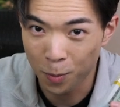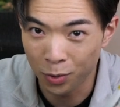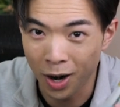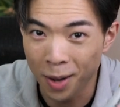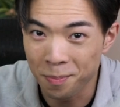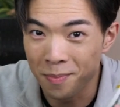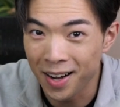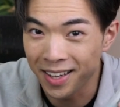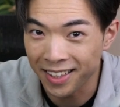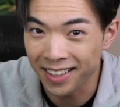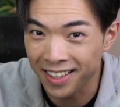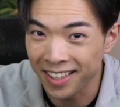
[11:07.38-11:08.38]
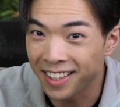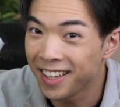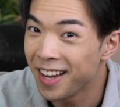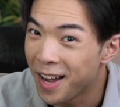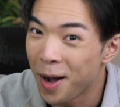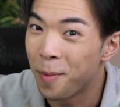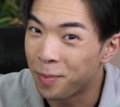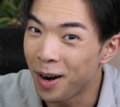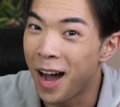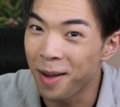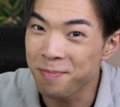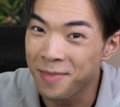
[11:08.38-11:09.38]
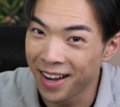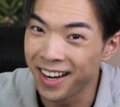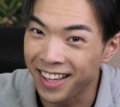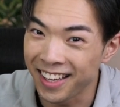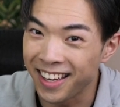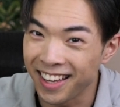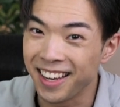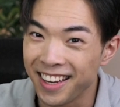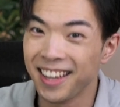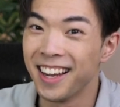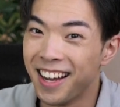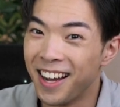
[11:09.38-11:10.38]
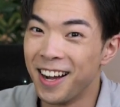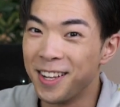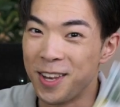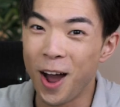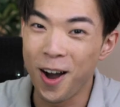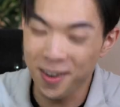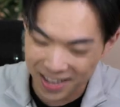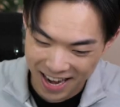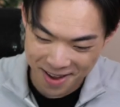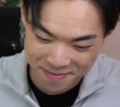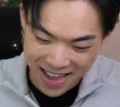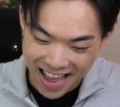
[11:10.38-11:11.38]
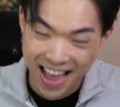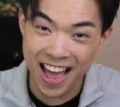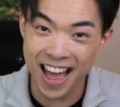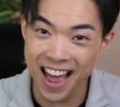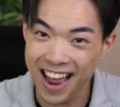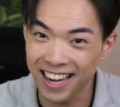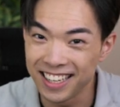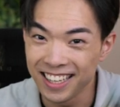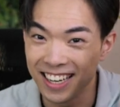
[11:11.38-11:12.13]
prop money, prop money. Don't get mad,